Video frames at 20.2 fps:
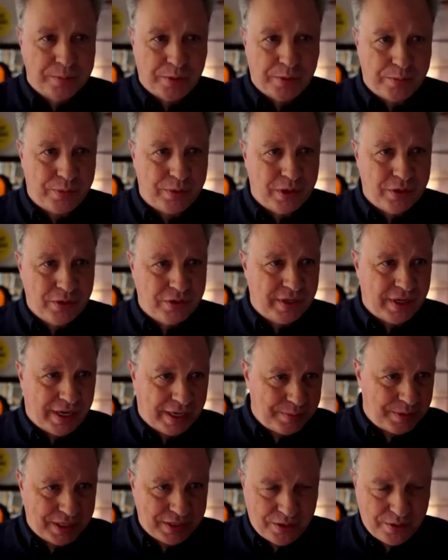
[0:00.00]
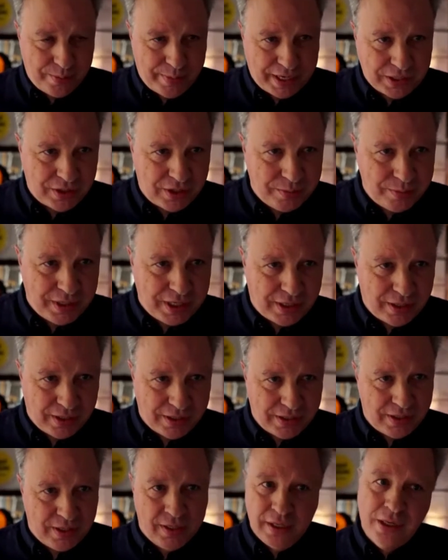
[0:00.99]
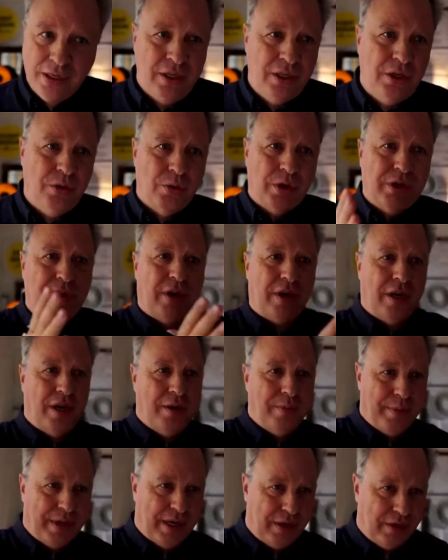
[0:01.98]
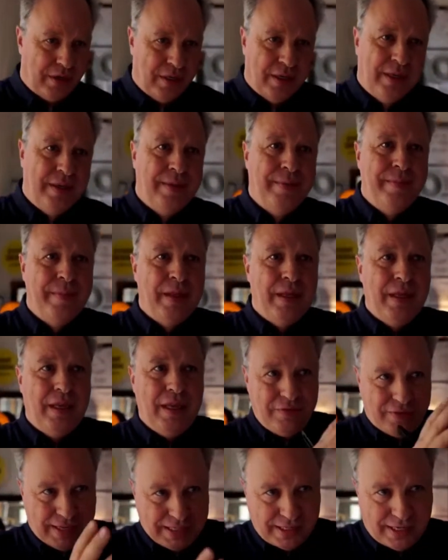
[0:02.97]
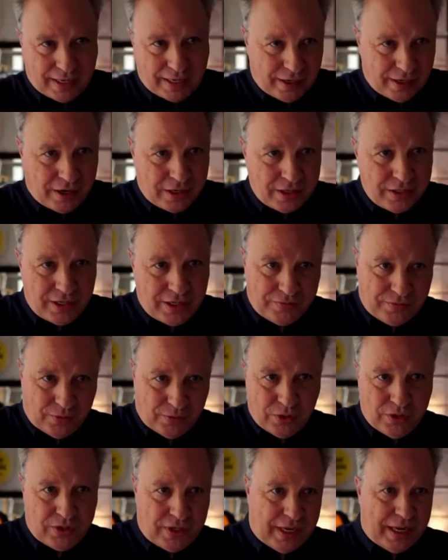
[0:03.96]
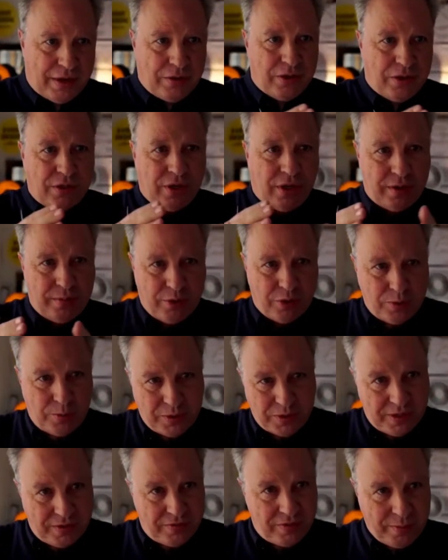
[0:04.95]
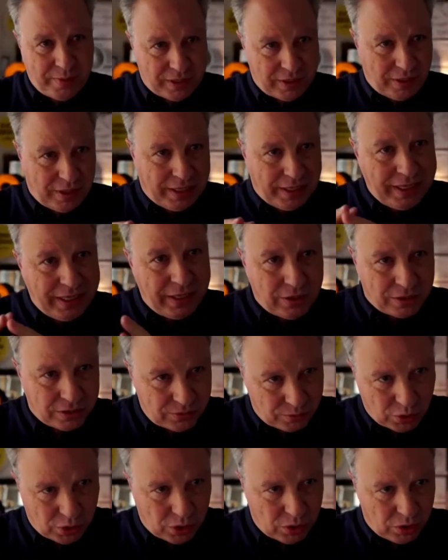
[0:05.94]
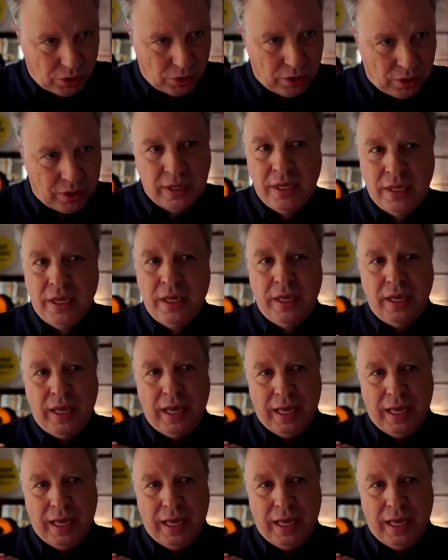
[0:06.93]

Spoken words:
multiple prototypes, as you mentioned, because you were talking about events at large at first, and now you're talking more specific about the leader's role